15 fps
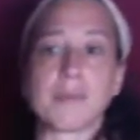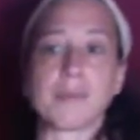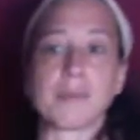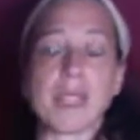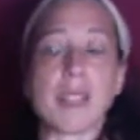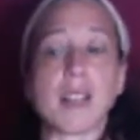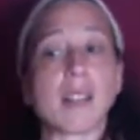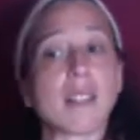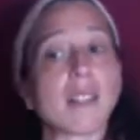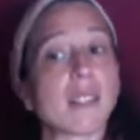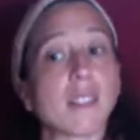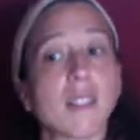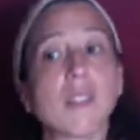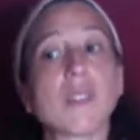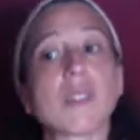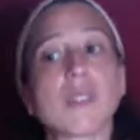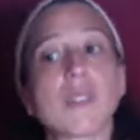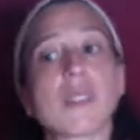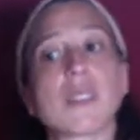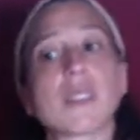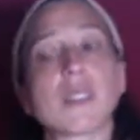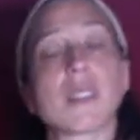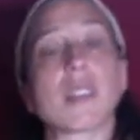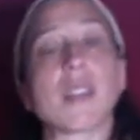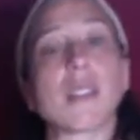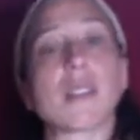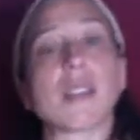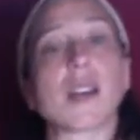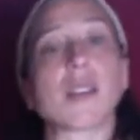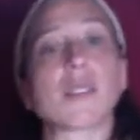And honestly, you can do this sitting
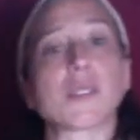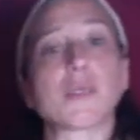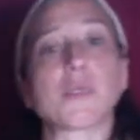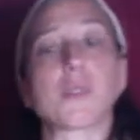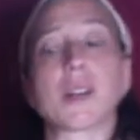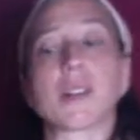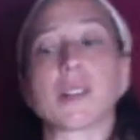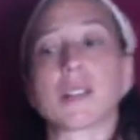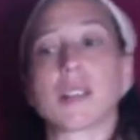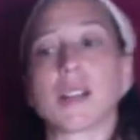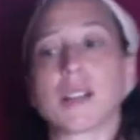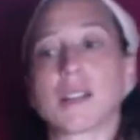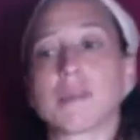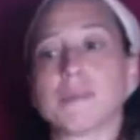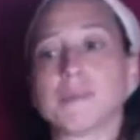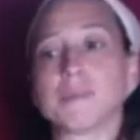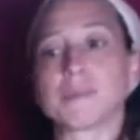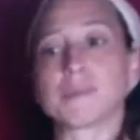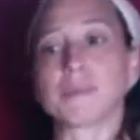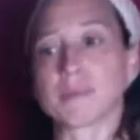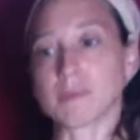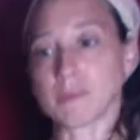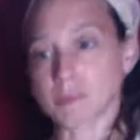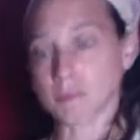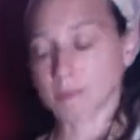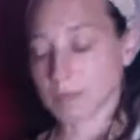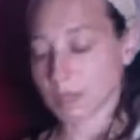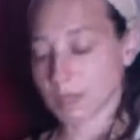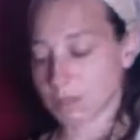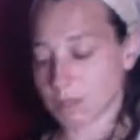down as well.
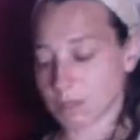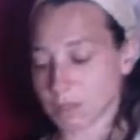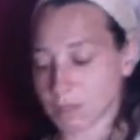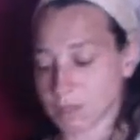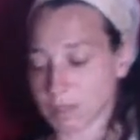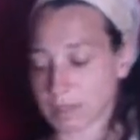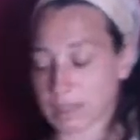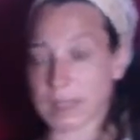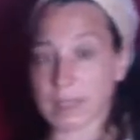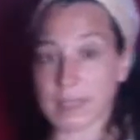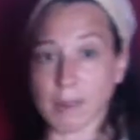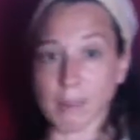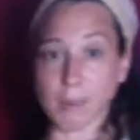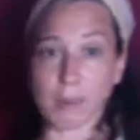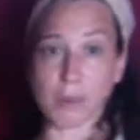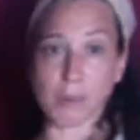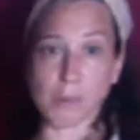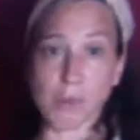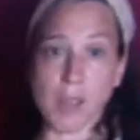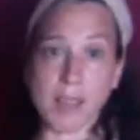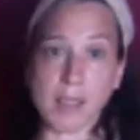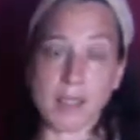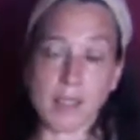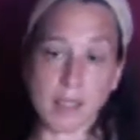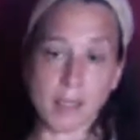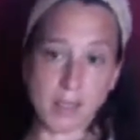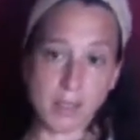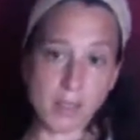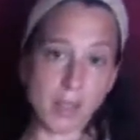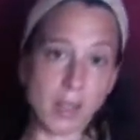You can just like step with your right in
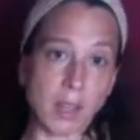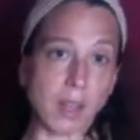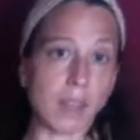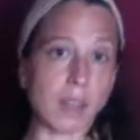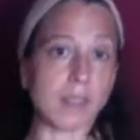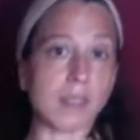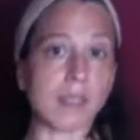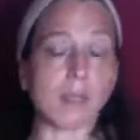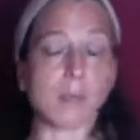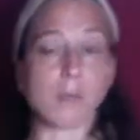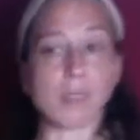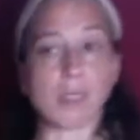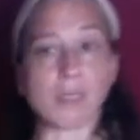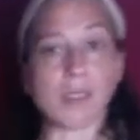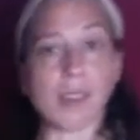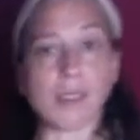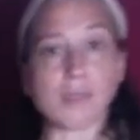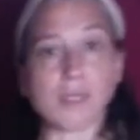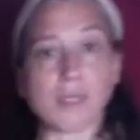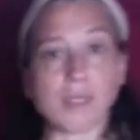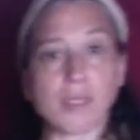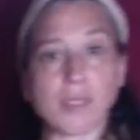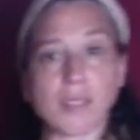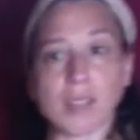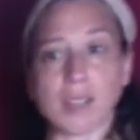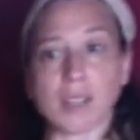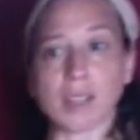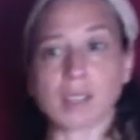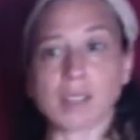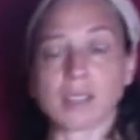the chair and step with the left in the
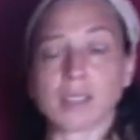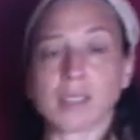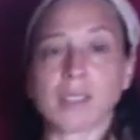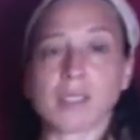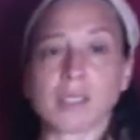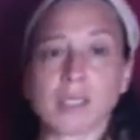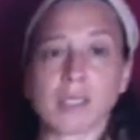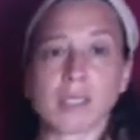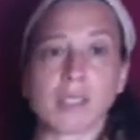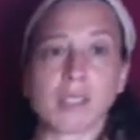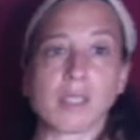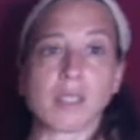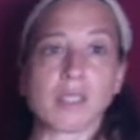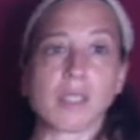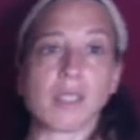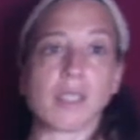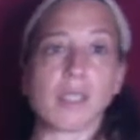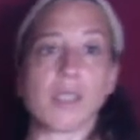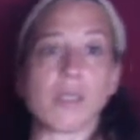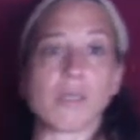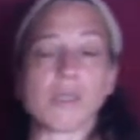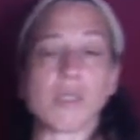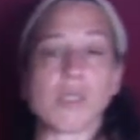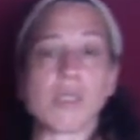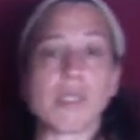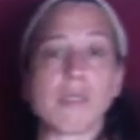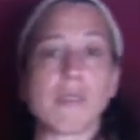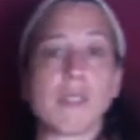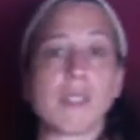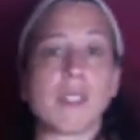chair. You know,
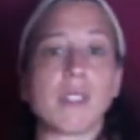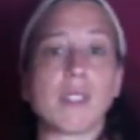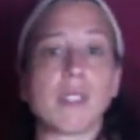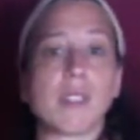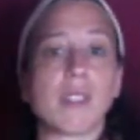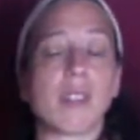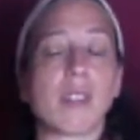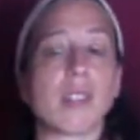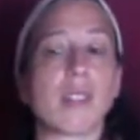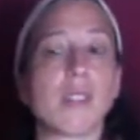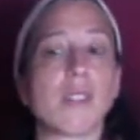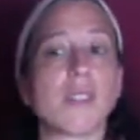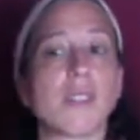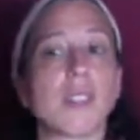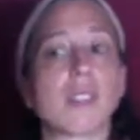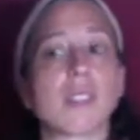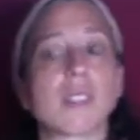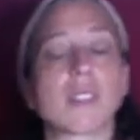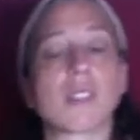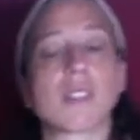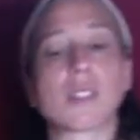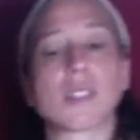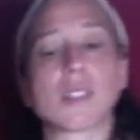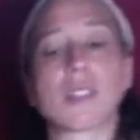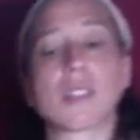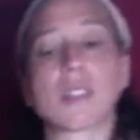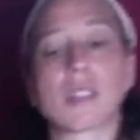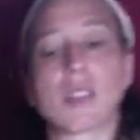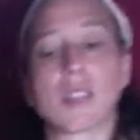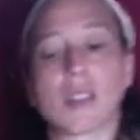just feel your energy. This is just
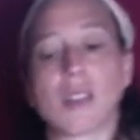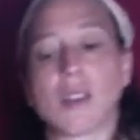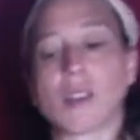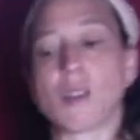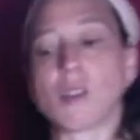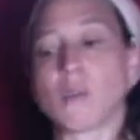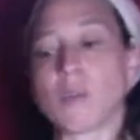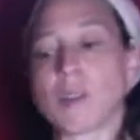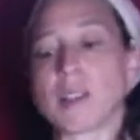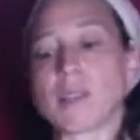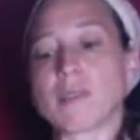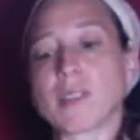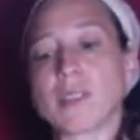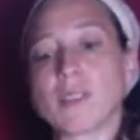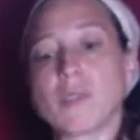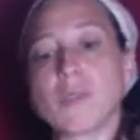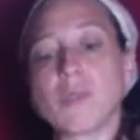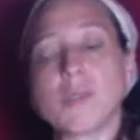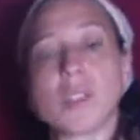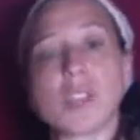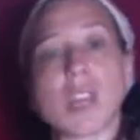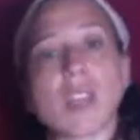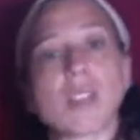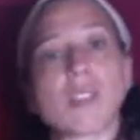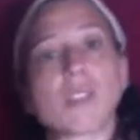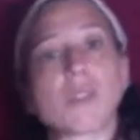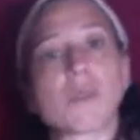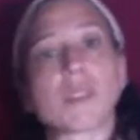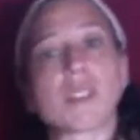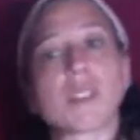whenever you change the
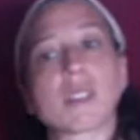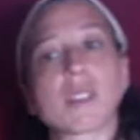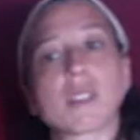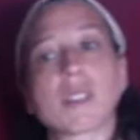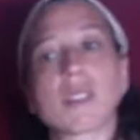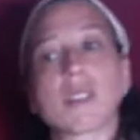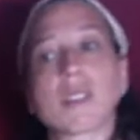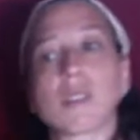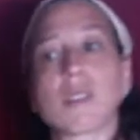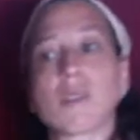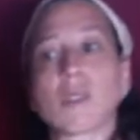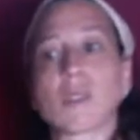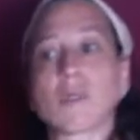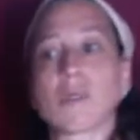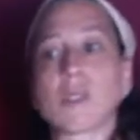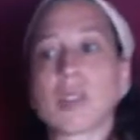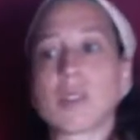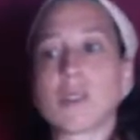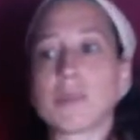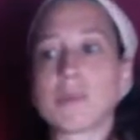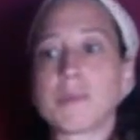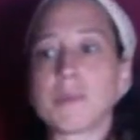resistance of your flow,